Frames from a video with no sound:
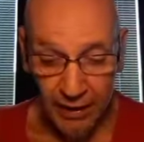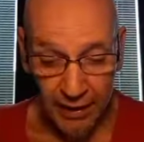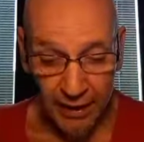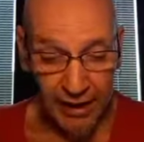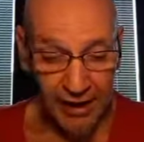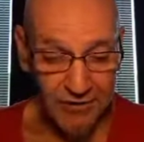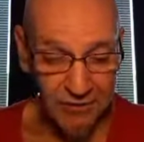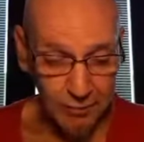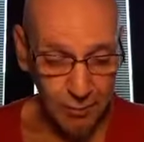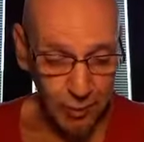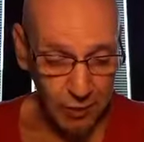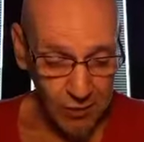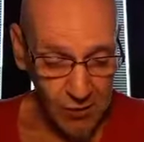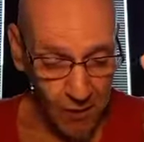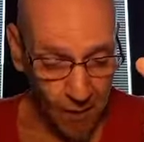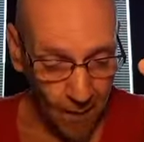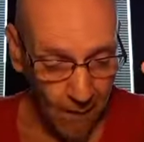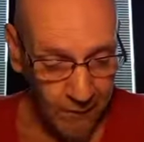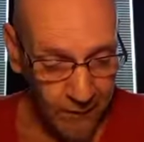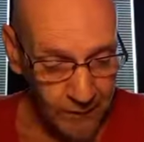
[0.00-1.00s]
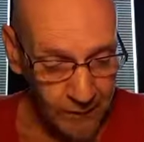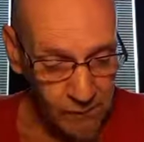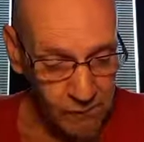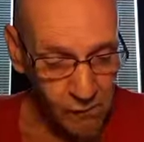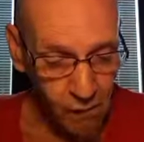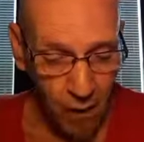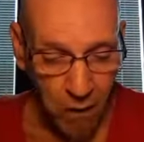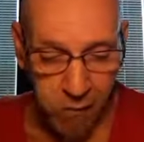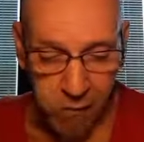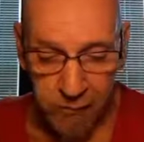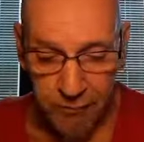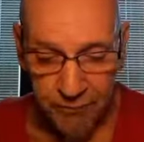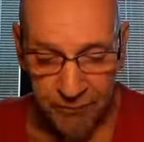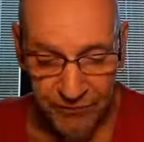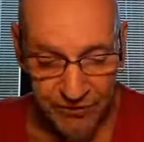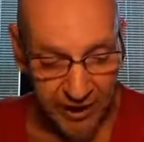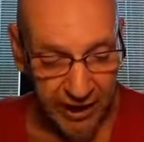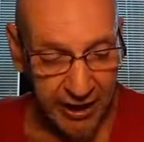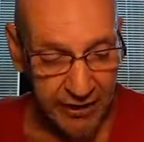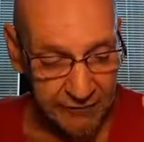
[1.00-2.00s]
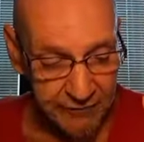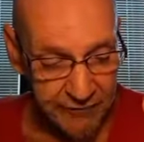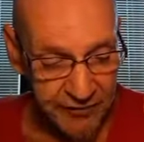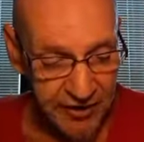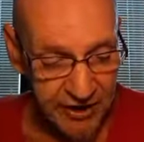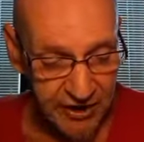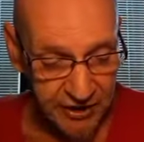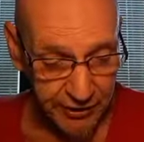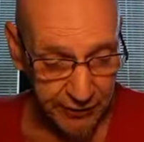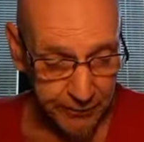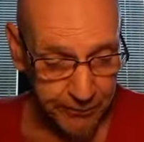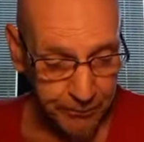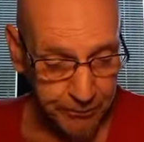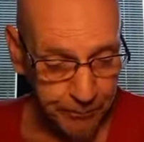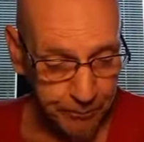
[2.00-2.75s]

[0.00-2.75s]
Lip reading: aspirin, caffeine,